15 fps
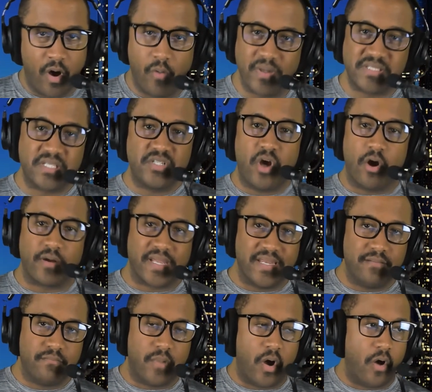Always a
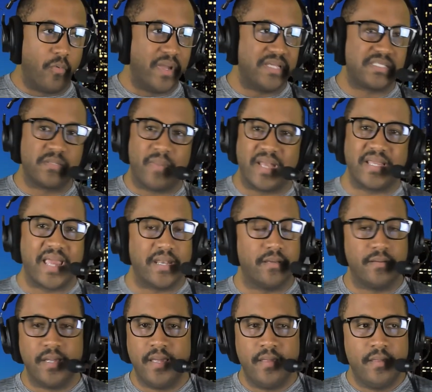target. Always somebody
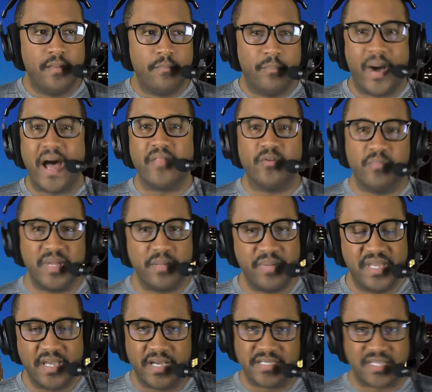got to bother
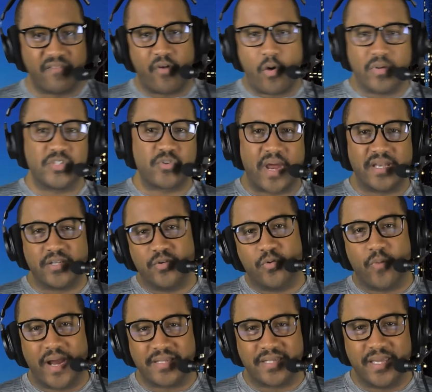me because I've always tried to
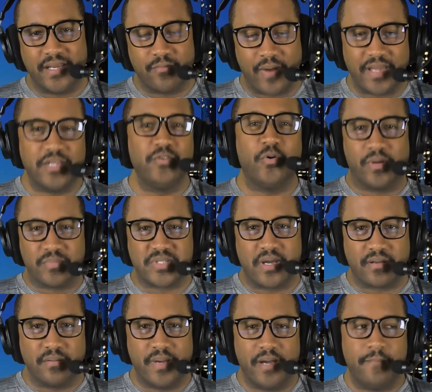do the right thing, right? You know what I'm
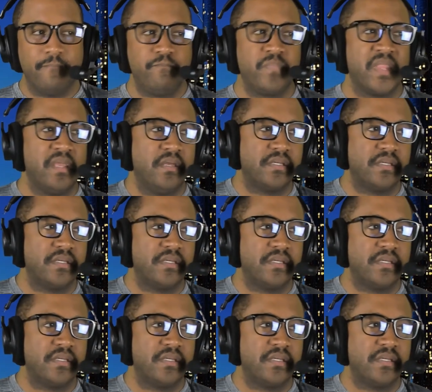talking about.